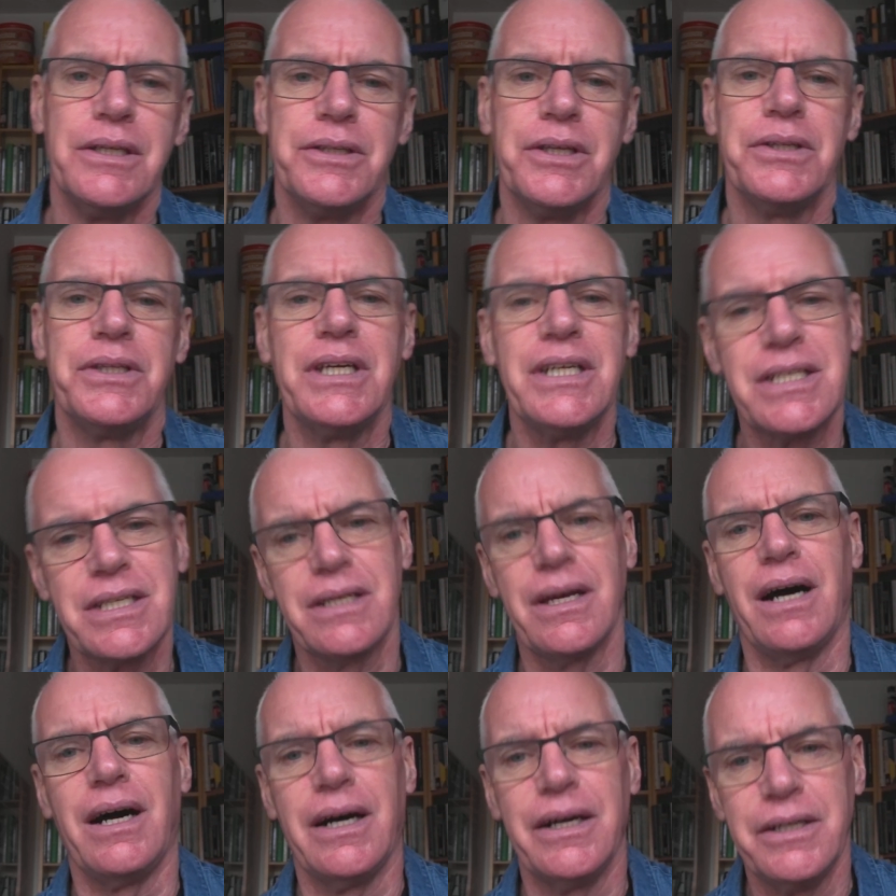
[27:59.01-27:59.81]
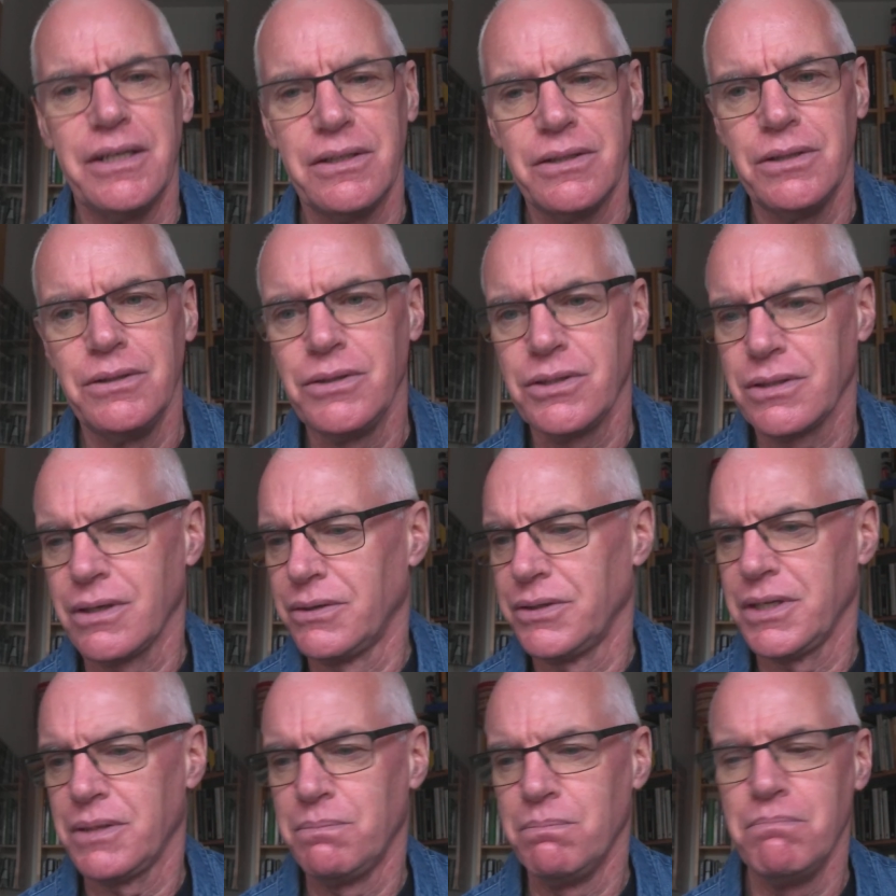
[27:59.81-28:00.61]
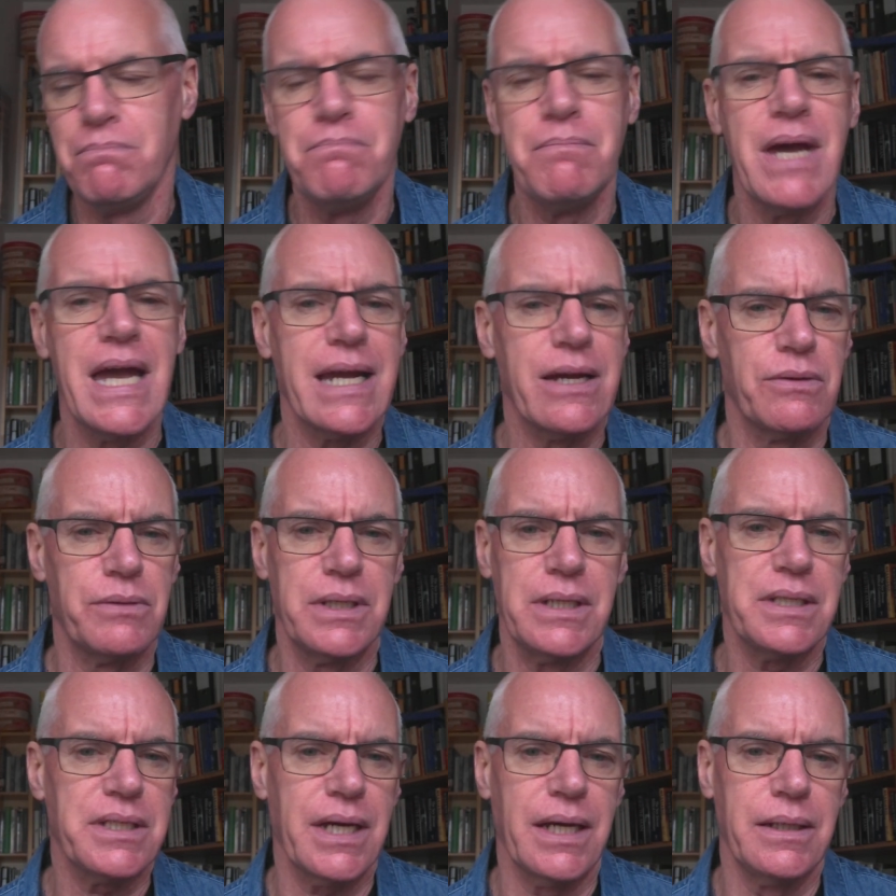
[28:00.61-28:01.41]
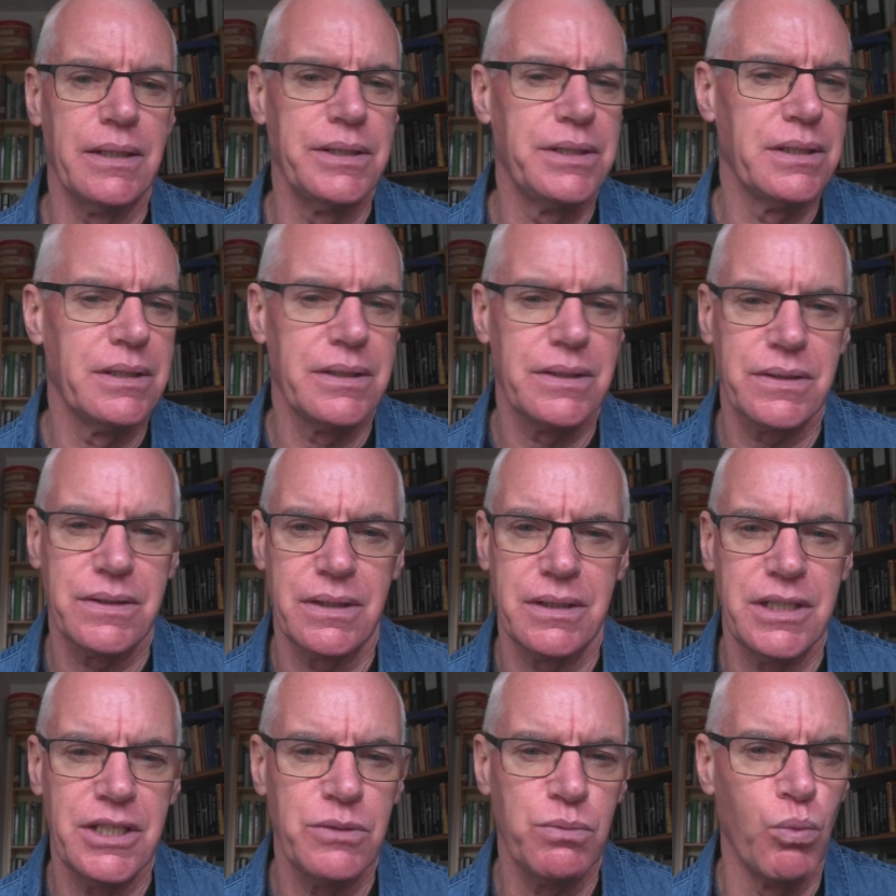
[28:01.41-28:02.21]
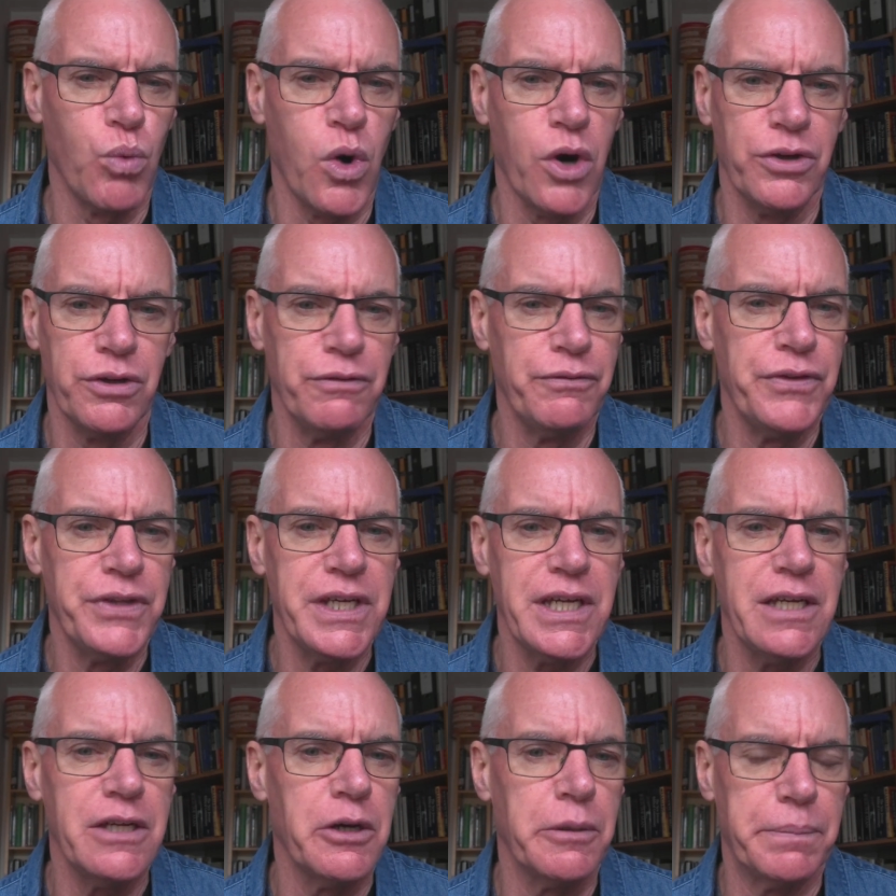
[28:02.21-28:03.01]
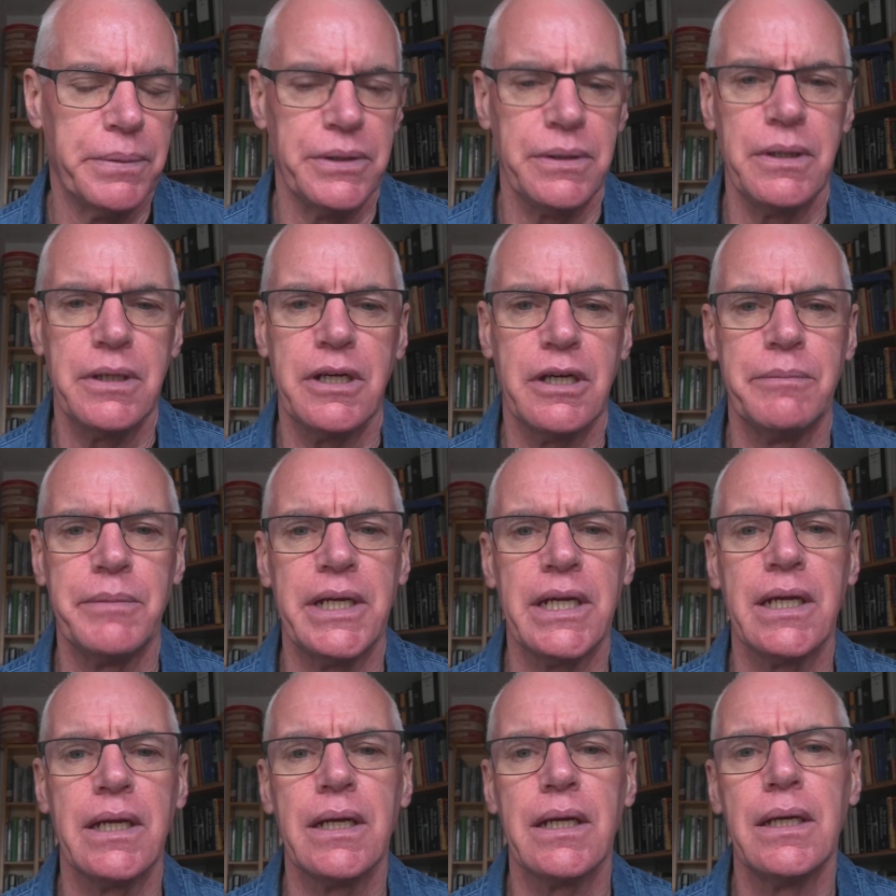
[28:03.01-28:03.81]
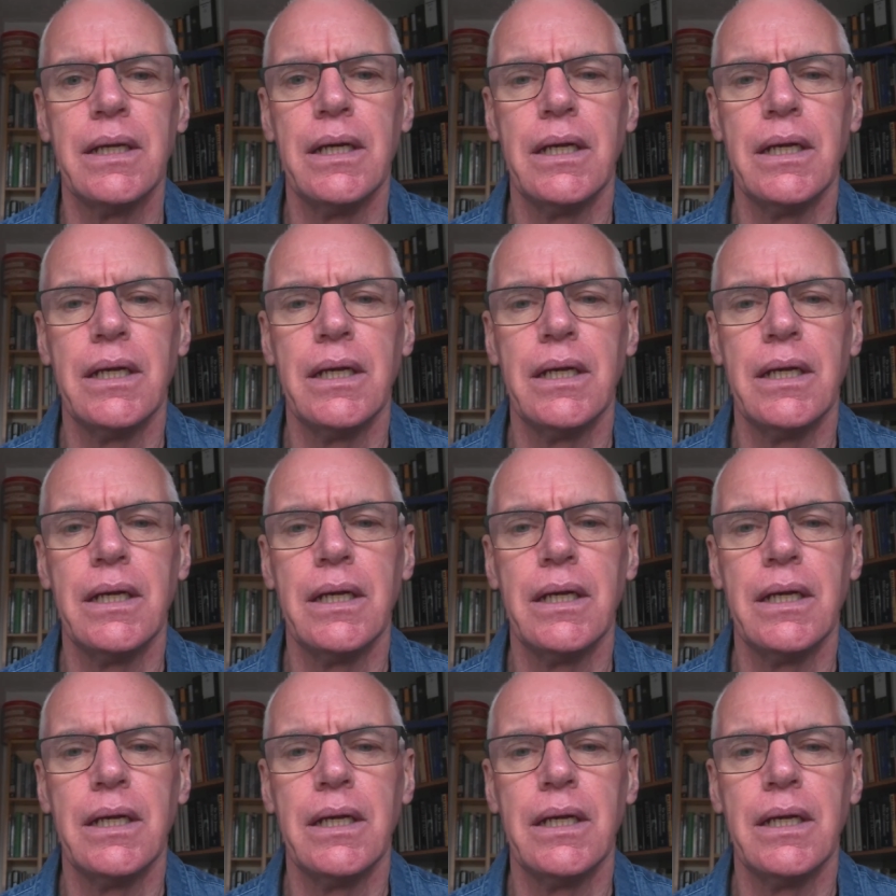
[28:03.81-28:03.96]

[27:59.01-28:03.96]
that this guy who's got this mega intelligence, and he's one of the up-and-coming